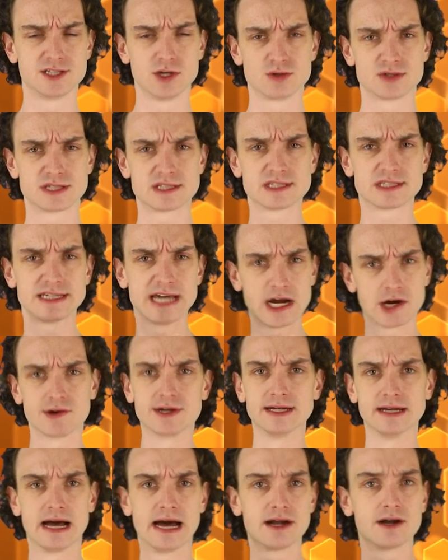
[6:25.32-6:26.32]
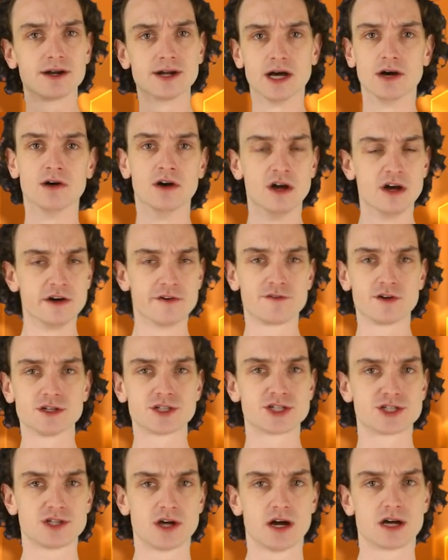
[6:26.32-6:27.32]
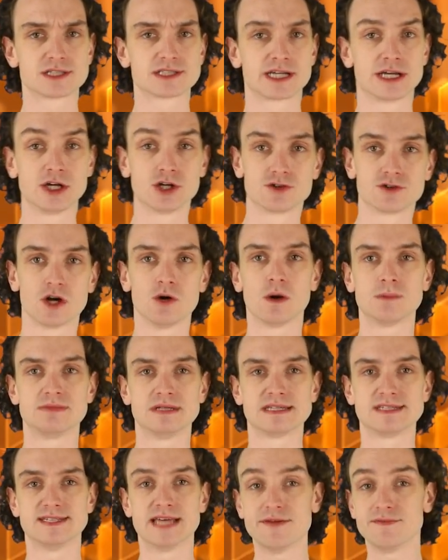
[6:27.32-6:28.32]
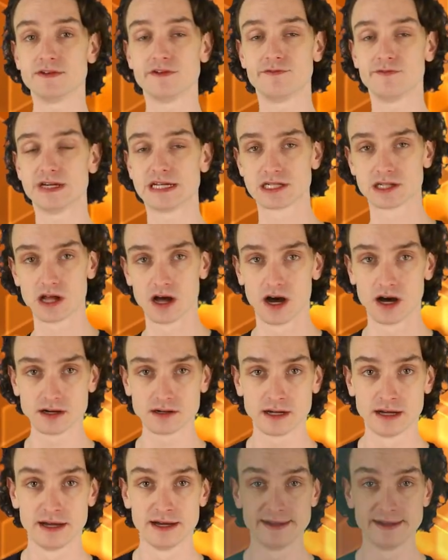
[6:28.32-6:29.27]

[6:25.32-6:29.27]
so scary, I don't know. Frilled sharks can grow up to seven feet long,